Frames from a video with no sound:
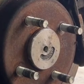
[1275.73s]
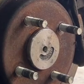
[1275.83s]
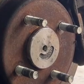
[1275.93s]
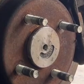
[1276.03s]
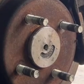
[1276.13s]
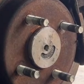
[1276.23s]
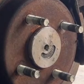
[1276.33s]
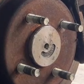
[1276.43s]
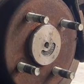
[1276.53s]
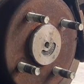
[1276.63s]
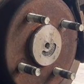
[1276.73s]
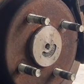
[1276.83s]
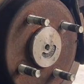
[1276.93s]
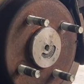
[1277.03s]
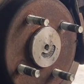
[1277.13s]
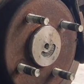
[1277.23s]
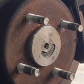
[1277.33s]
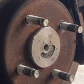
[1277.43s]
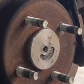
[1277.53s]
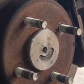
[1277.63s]
wrench size as
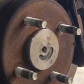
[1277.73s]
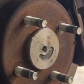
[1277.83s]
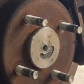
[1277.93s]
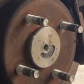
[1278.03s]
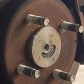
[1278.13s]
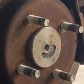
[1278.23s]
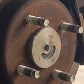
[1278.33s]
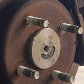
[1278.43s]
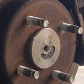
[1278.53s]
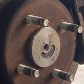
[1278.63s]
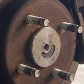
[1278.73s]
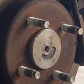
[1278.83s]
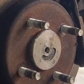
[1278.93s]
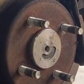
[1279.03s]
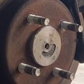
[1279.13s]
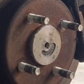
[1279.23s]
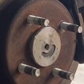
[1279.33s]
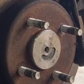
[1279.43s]
the old hardware.